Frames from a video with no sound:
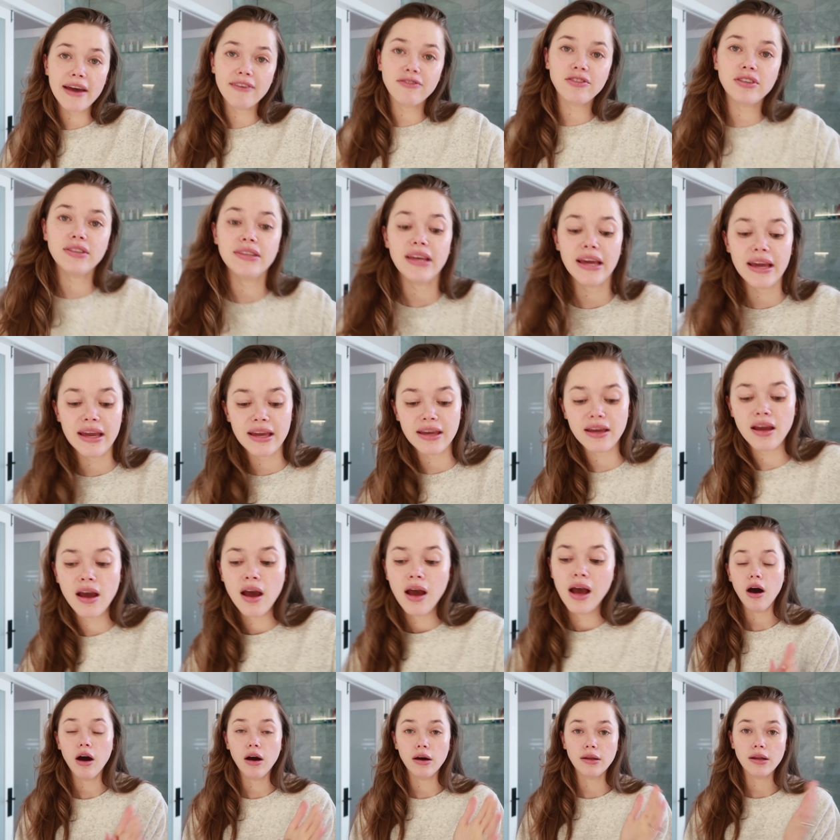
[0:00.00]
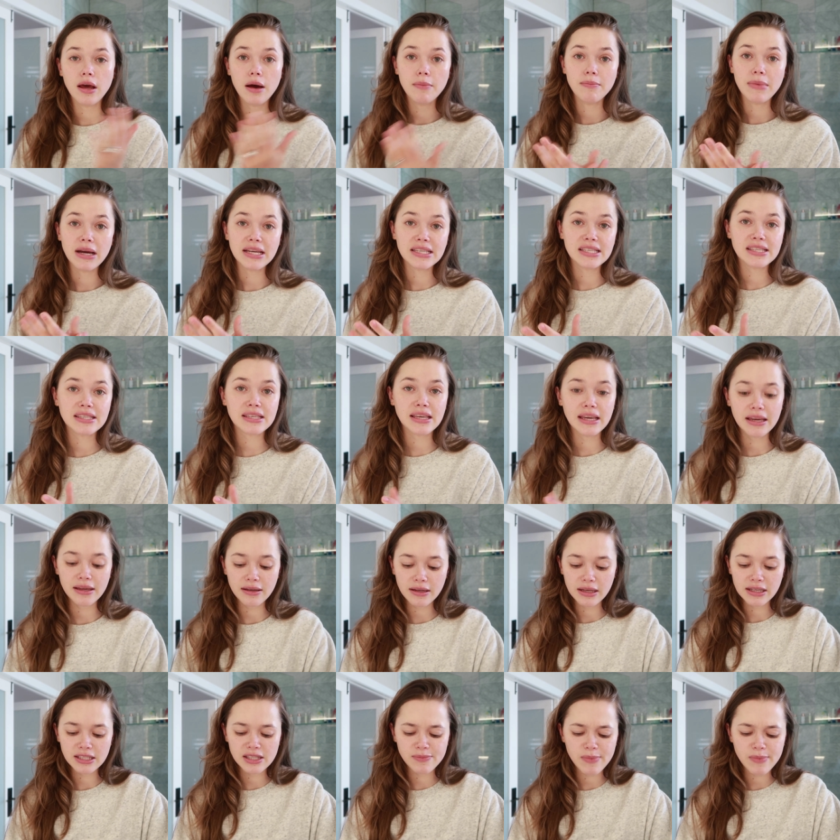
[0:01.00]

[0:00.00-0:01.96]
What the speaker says: every day on my skin,